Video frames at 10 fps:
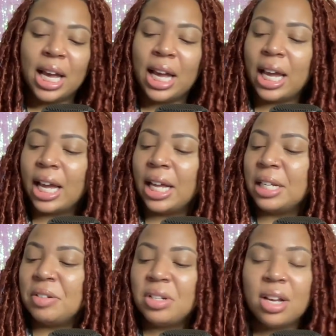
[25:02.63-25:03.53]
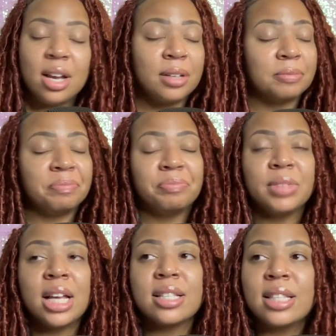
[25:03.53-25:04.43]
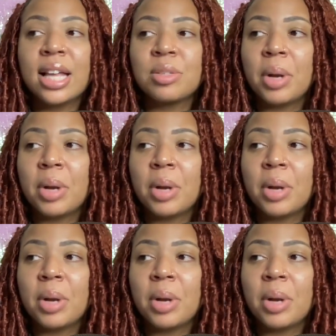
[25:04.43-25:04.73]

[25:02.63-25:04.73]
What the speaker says: and yeah, that's